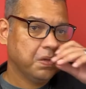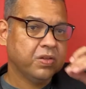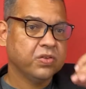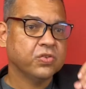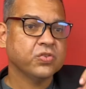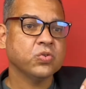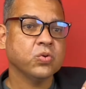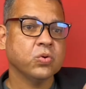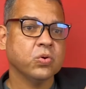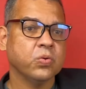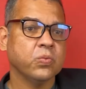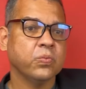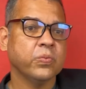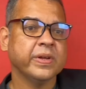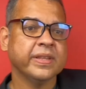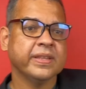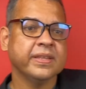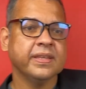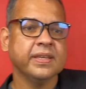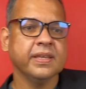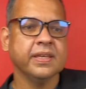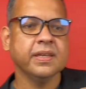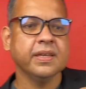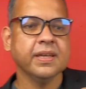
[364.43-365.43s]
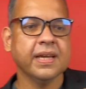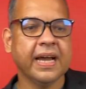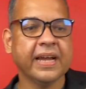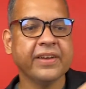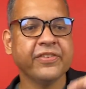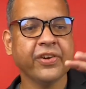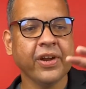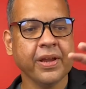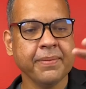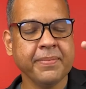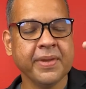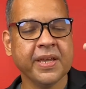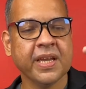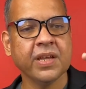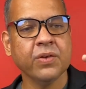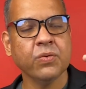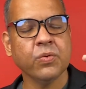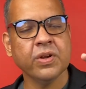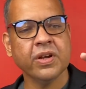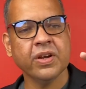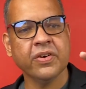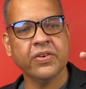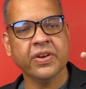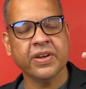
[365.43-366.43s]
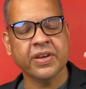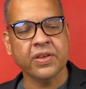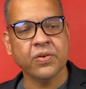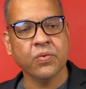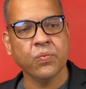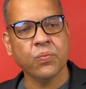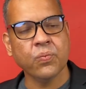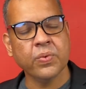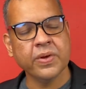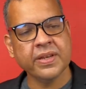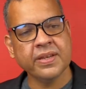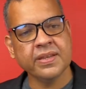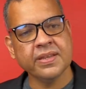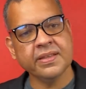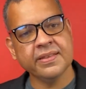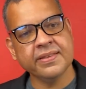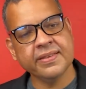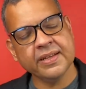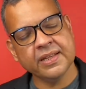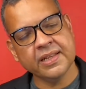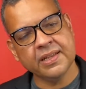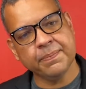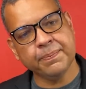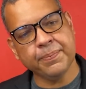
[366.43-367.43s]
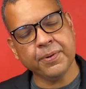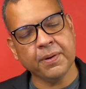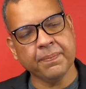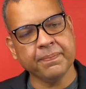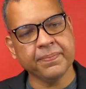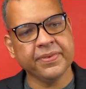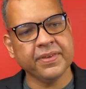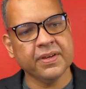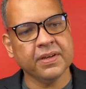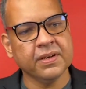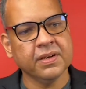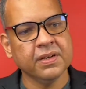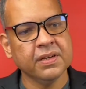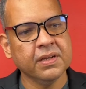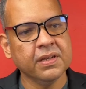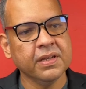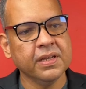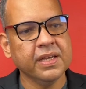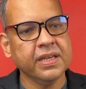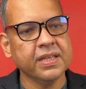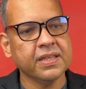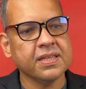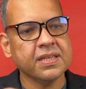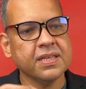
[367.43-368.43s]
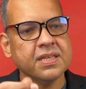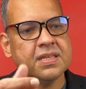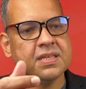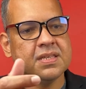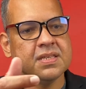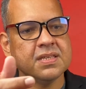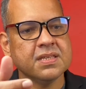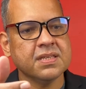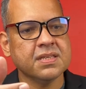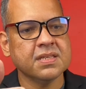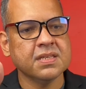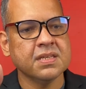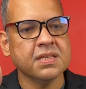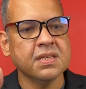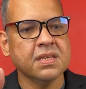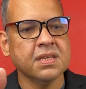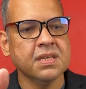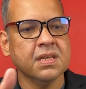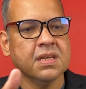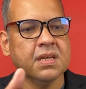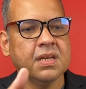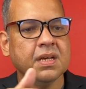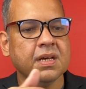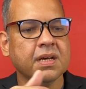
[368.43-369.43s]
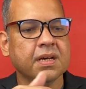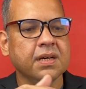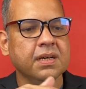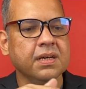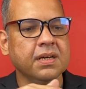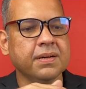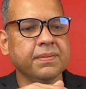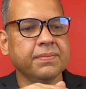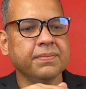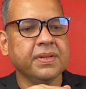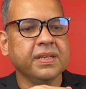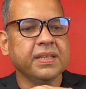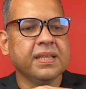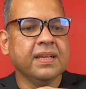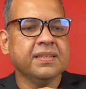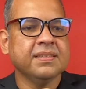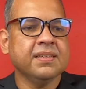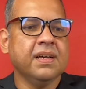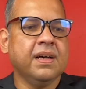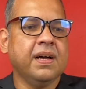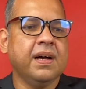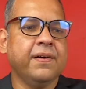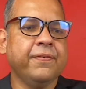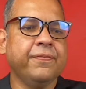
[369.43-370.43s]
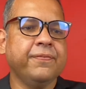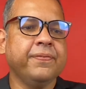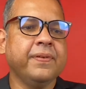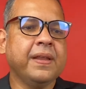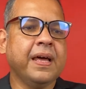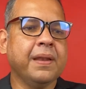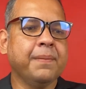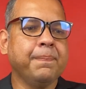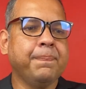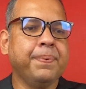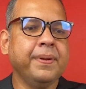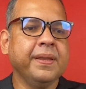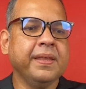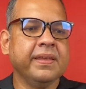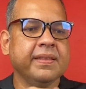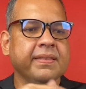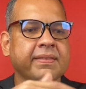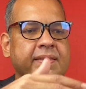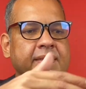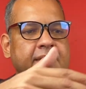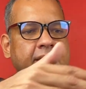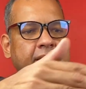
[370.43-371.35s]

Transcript: So with I tried making one already. With the teleprompter, it is, it has a flat plate